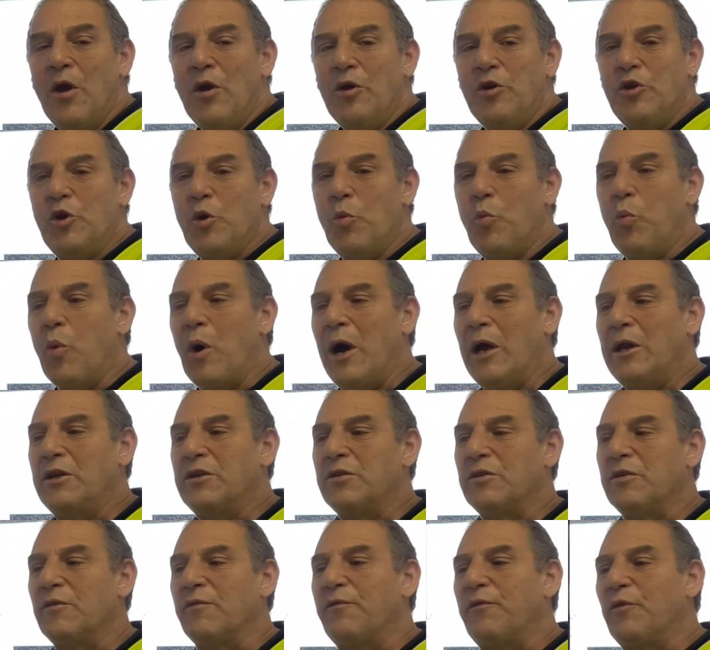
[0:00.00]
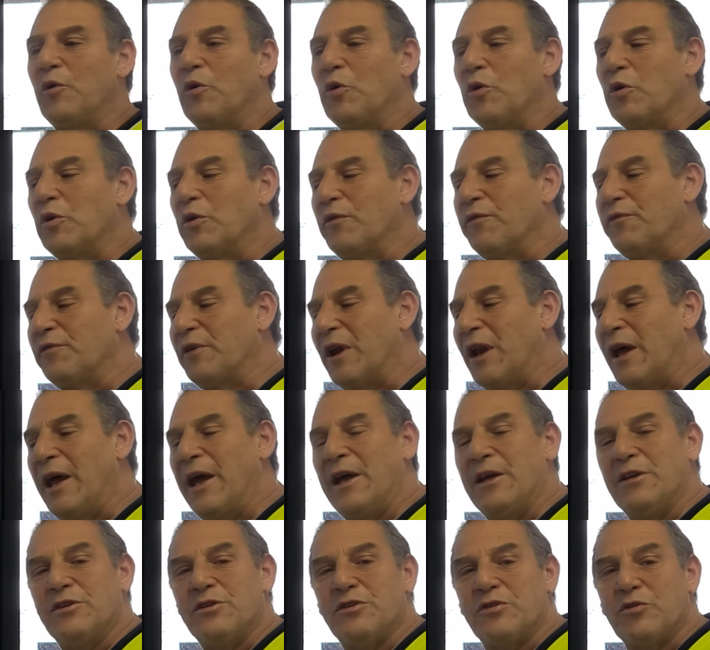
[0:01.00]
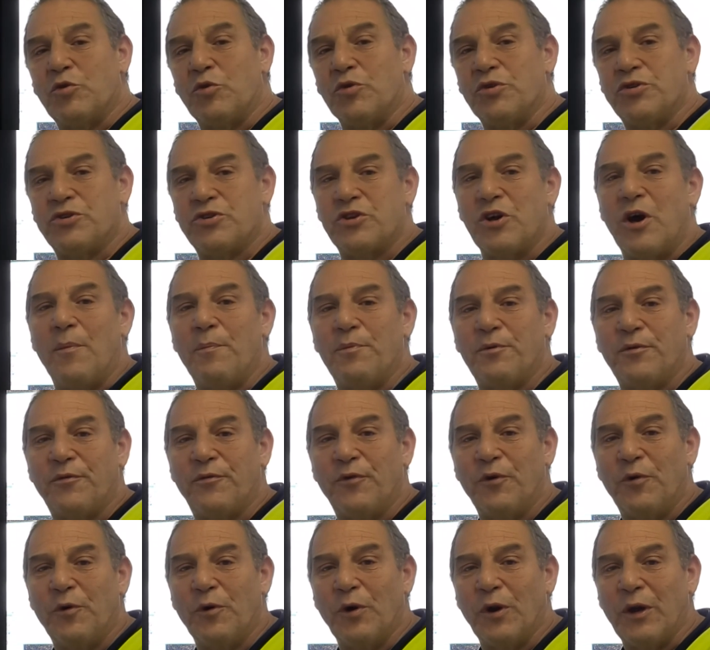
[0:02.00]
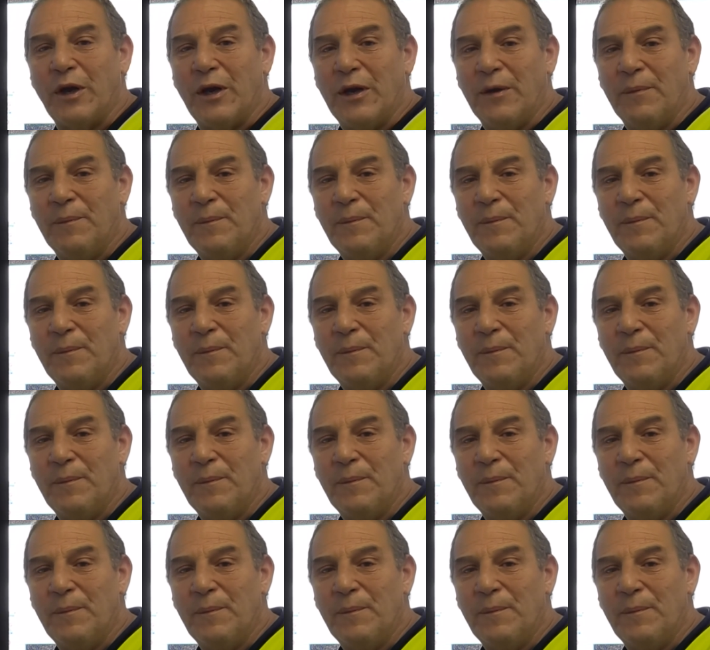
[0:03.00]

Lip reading: You wait till the forklift lands or stops falling.